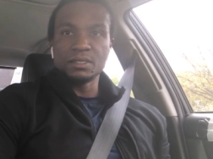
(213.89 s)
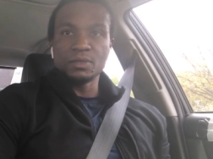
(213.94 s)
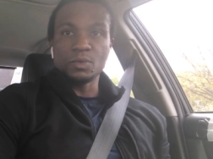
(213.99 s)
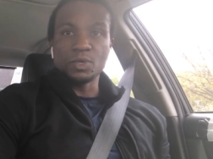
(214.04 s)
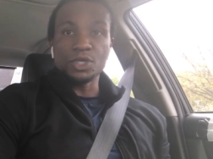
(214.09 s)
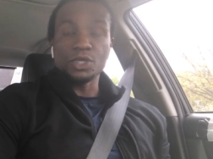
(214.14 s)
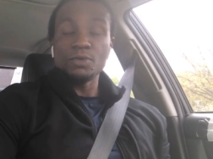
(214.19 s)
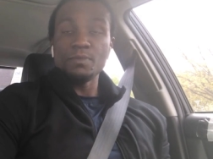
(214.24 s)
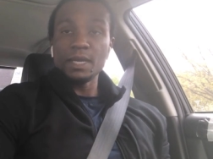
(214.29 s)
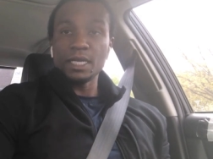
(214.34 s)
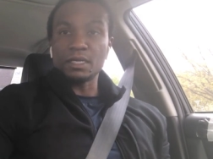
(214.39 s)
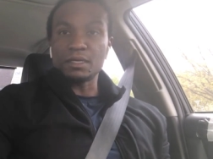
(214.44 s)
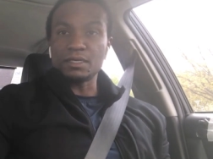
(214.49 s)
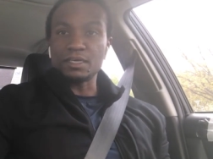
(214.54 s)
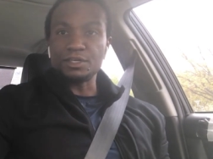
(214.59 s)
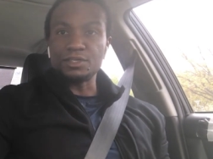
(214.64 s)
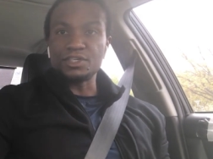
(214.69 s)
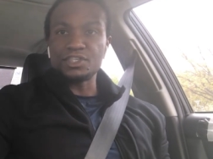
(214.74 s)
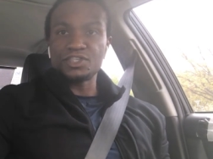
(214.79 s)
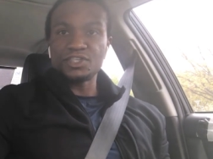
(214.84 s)
What you may not
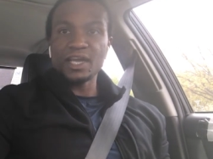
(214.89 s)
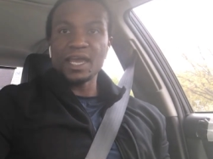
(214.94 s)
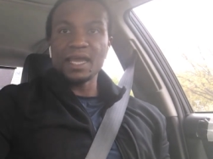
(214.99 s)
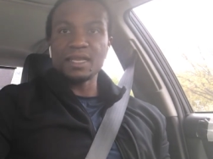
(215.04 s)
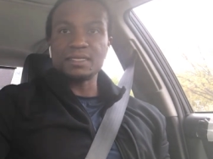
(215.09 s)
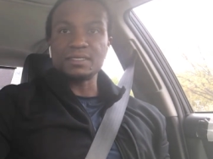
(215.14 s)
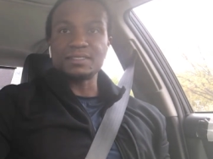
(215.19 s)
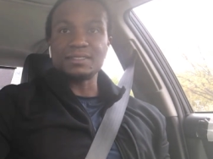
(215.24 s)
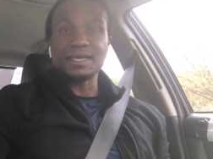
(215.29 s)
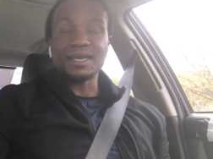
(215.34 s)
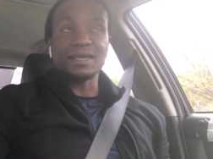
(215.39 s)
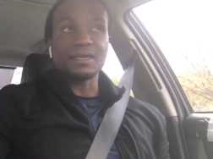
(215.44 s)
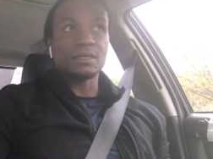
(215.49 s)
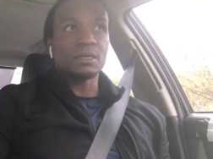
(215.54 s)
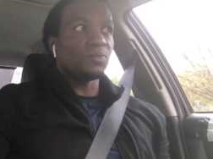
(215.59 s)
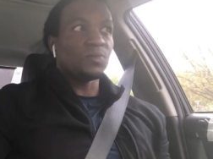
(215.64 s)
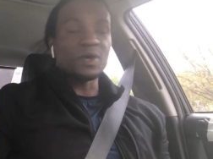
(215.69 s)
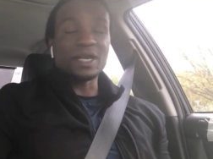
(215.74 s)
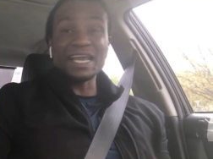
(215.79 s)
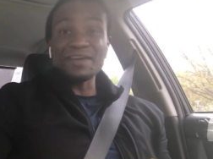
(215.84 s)
understand is that
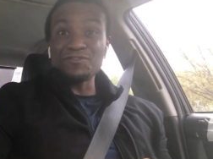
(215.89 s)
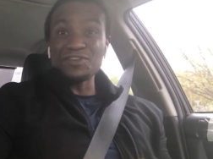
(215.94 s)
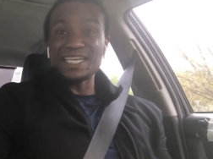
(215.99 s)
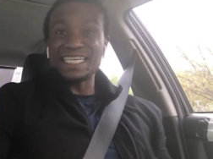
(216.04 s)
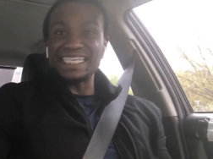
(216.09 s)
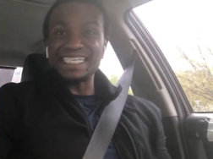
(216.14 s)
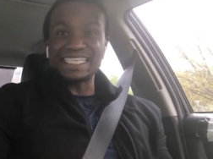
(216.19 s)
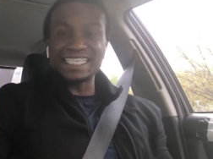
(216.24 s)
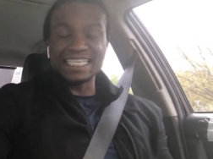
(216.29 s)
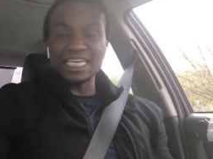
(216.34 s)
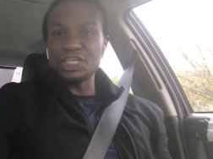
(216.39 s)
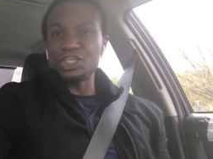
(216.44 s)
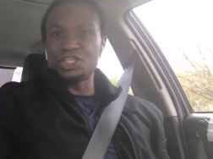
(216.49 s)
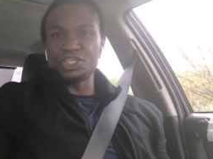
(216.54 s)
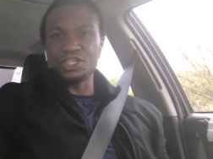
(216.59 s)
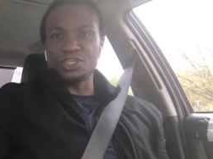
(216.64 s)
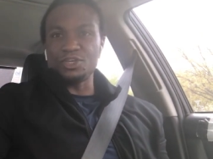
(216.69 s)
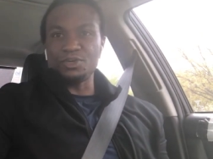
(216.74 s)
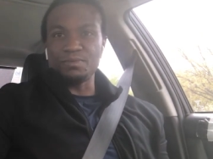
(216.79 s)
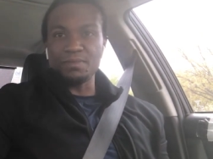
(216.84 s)
whatever
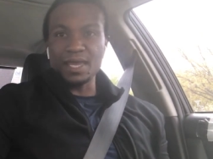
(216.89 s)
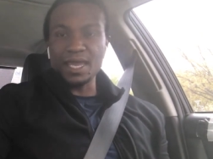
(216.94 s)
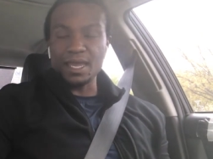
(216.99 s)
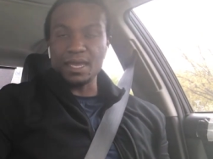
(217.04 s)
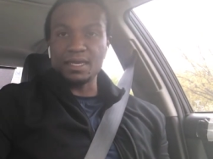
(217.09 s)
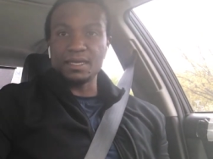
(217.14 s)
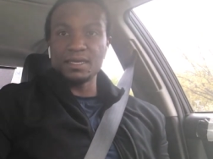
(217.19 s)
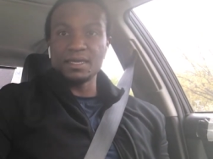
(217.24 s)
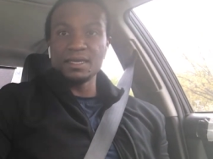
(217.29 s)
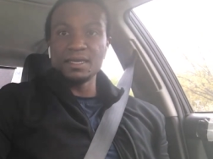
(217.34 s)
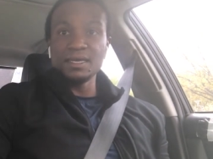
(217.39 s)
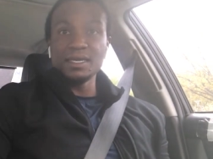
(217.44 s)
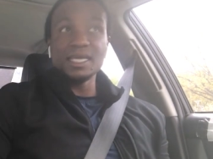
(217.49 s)
decision you make,